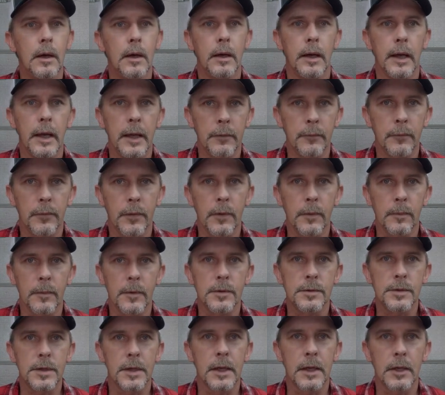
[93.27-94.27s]
and from the
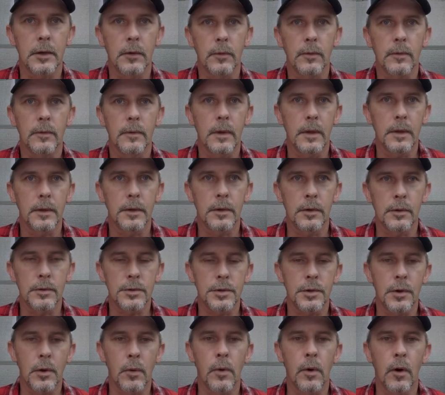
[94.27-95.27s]
channel to
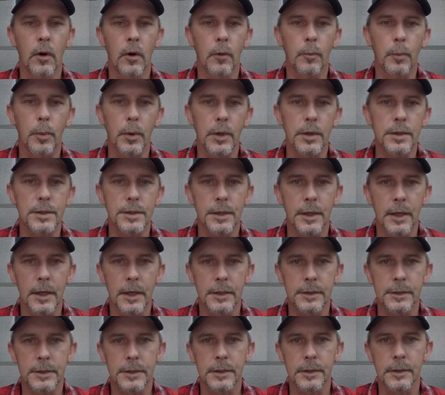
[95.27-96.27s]
show our
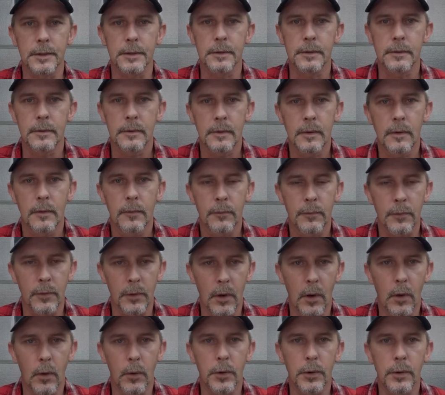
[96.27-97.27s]
appreciation for
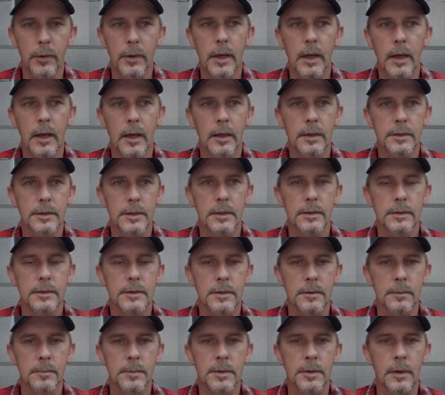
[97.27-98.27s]
all you guys that
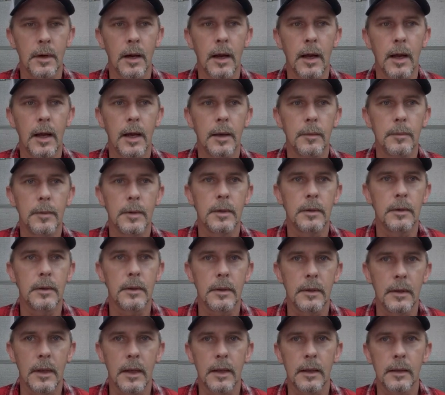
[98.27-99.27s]
subscribed,
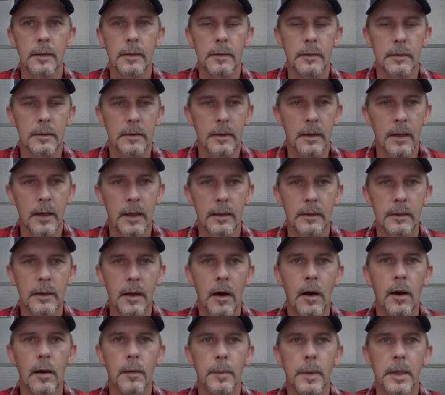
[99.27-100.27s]
that
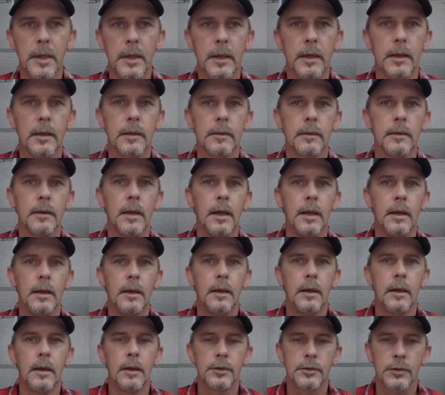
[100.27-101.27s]
comment,
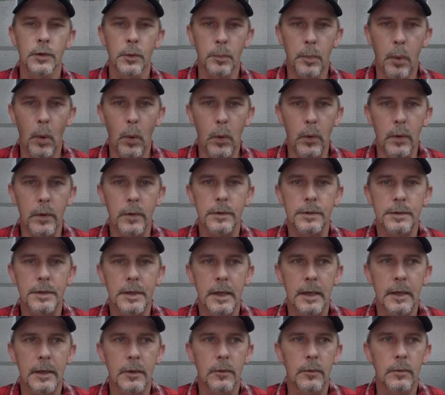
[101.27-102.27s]
support our
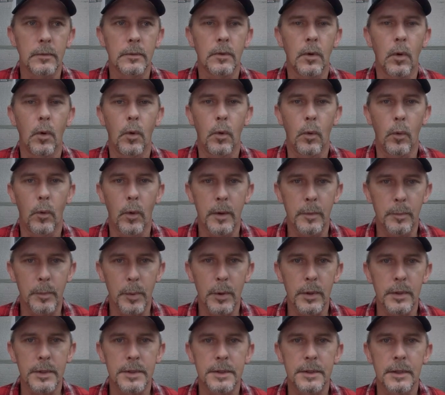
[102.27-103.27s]
channel. We
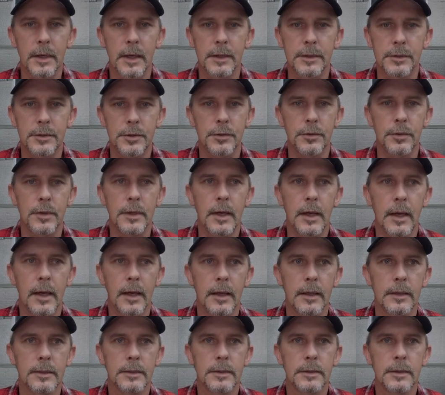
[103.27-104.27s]
appreciate you
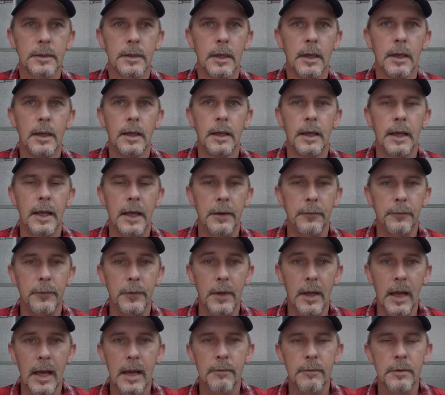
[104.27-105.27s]
guys. If
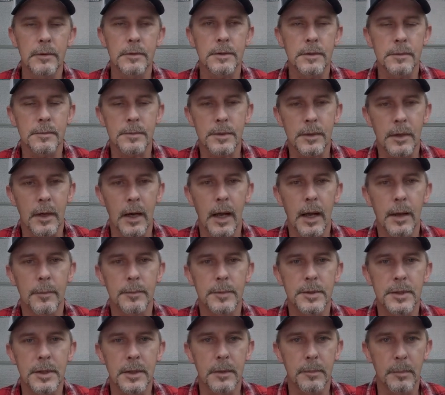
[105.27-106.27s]
you haven't
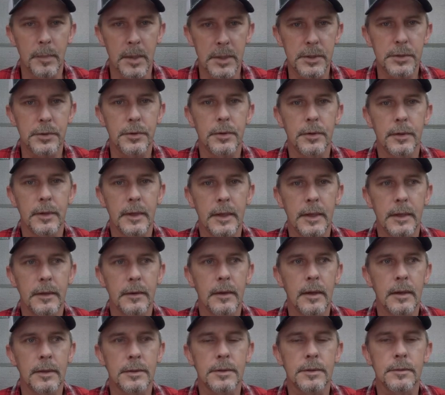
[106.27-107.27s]
subscribed yet, be sure to hit
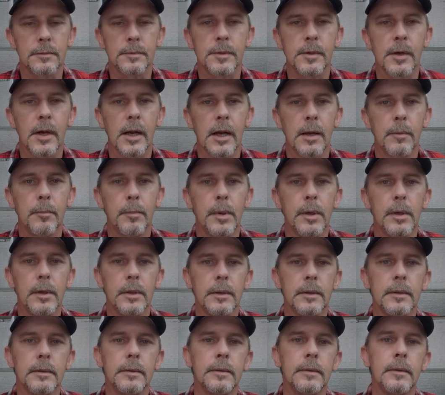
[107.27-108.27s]
that subscribe
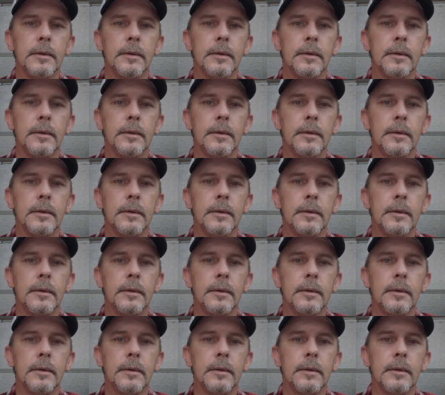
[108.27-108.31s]
button,